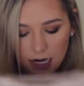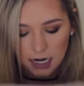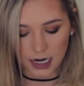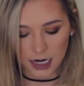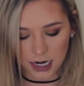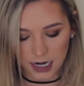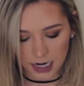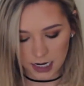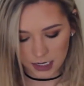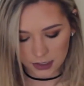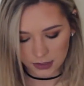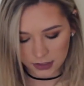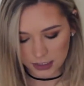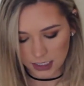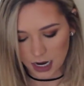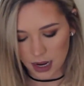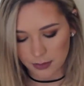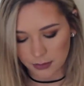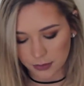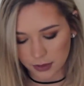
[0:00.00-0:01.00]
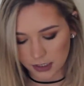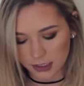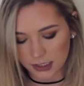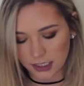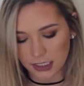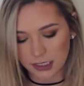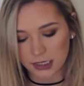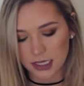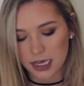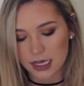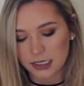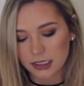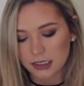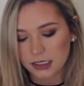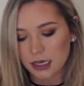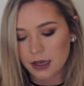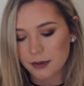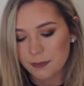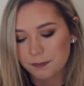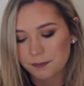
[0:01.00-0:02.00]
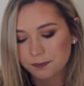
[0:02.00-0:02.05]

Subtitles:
and the top looks like this.